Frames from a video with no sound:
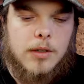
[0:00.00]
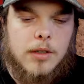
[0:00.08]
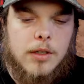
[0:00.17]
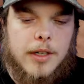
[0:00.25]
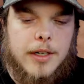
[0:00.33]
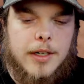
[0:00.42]

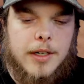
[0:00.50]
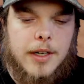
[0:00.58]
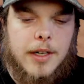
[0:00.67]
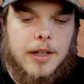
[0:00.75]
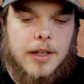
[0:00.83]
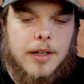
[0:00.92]
Glitter
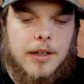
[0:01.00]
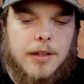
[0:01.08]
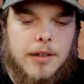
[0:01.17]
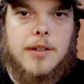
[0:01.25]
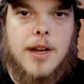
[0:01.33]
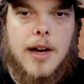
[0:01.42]
and
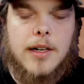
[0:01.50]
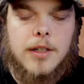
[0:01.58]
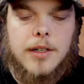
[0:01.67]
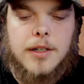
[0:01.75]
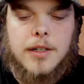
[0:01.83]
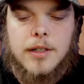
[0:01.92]
then
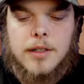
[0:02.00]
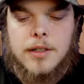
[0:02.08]
non-glitter.